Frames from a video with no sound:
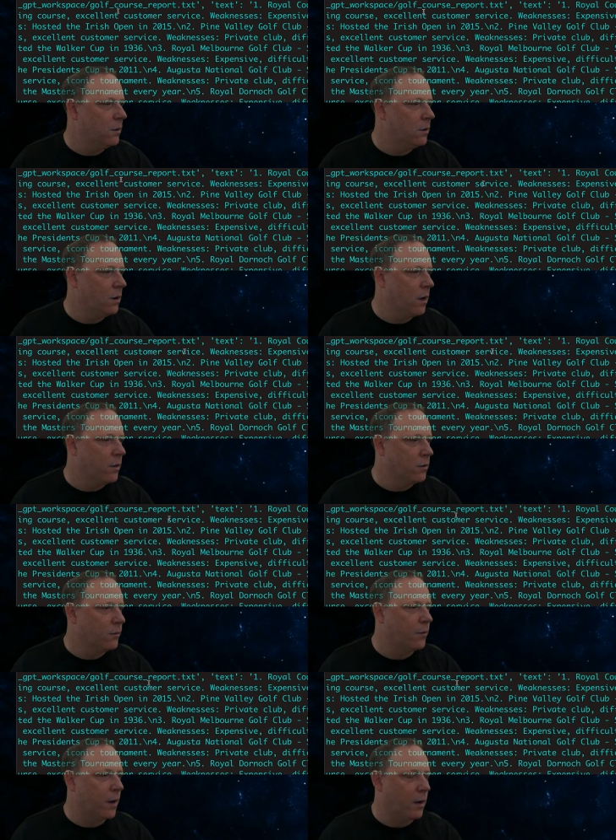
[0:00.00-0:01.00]

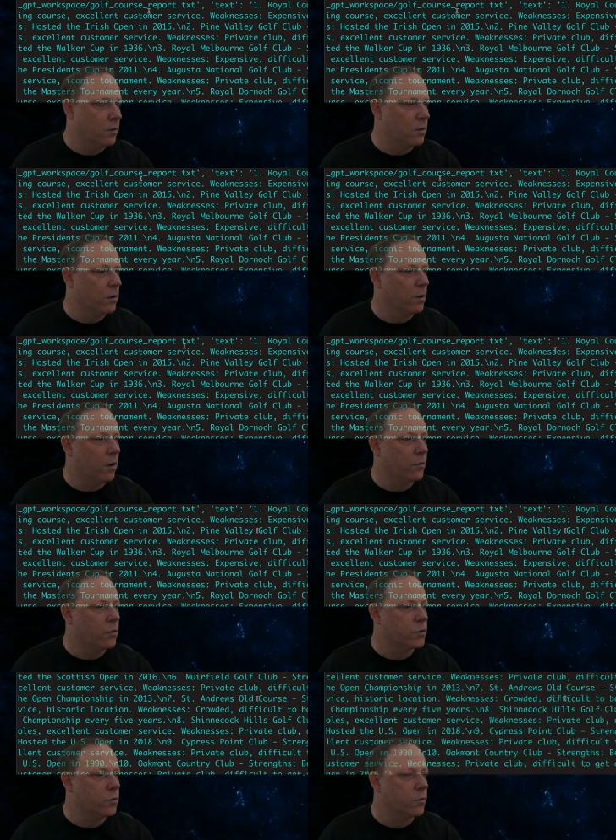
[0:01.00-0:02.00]
another file called
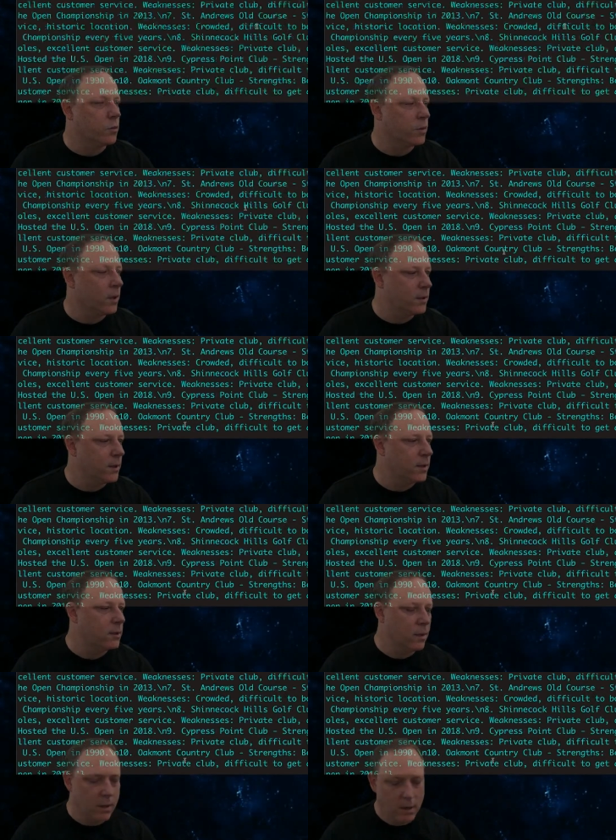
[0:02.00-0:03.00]

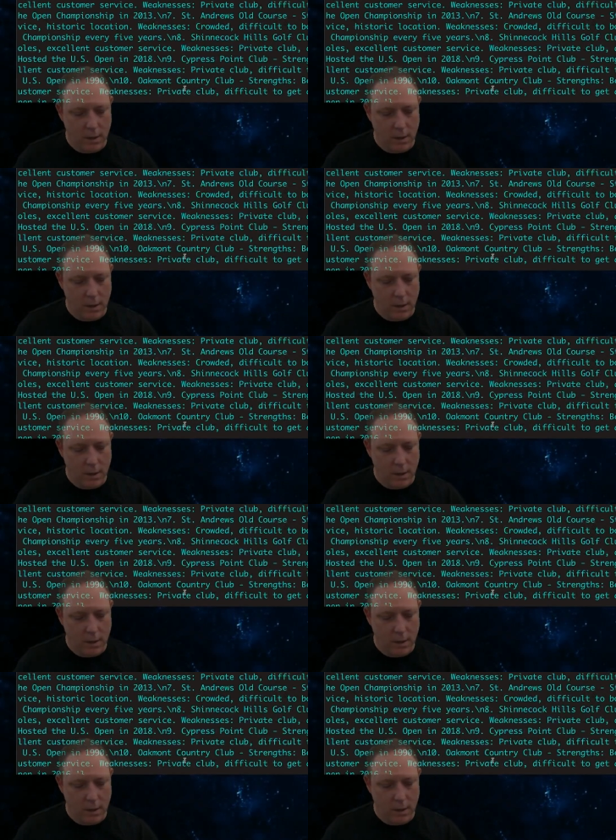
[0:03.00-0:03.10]
golfcoursereport.txt.